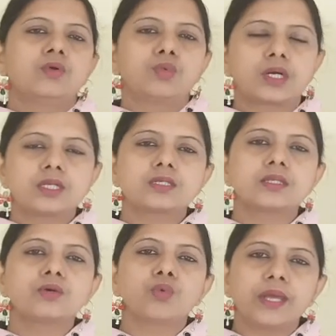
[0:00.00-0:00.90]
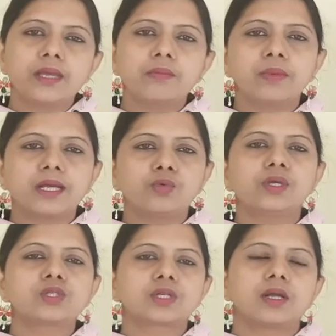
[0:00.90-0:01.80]
What is the way by
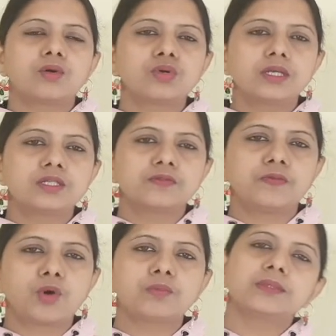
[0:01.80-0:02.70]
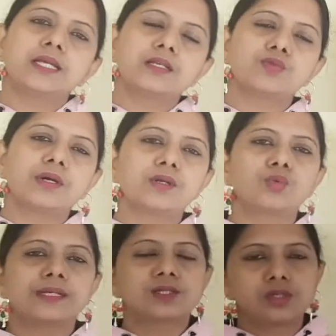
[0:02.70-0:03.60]
which cloud is formed? There is one
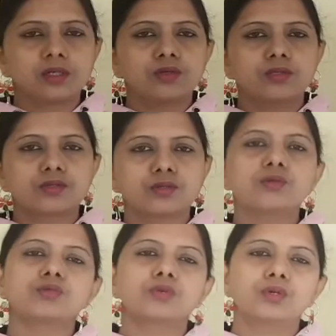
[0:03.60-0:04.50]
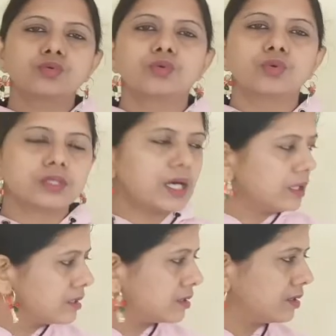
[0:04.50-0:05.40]
question also, so you know the
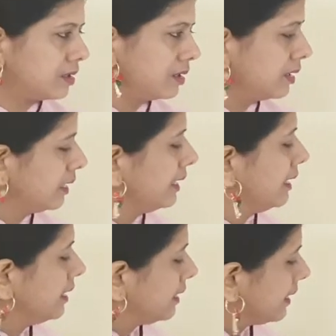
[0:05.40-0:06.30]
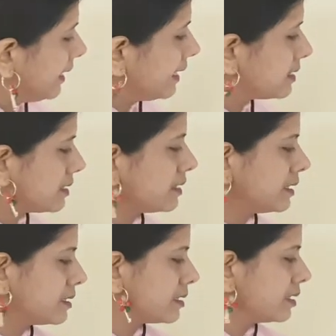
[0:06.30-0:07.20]
answer. Next
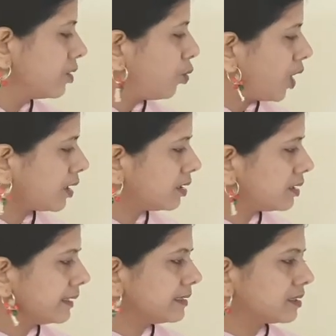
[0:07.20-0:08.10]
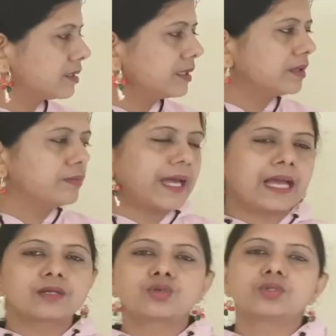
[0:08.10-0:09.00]
is water returning
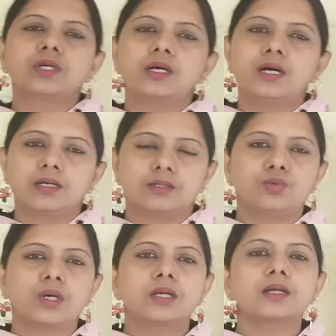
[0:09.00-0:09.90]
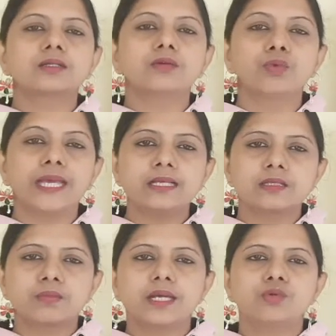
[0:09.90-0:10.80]
back to the earth. What are the
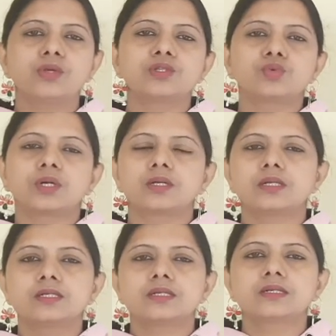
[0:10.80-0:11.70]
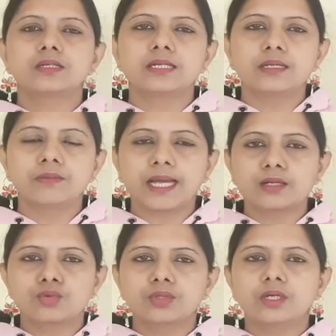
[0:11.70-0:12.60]
ways by which water is returning
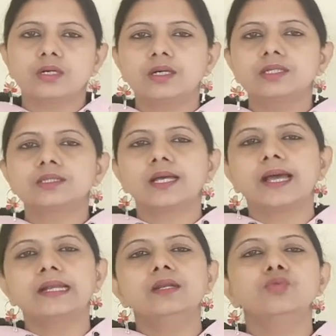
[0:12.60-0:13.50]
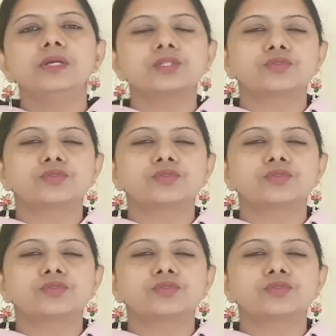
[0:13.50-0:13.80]
back to the earth and in which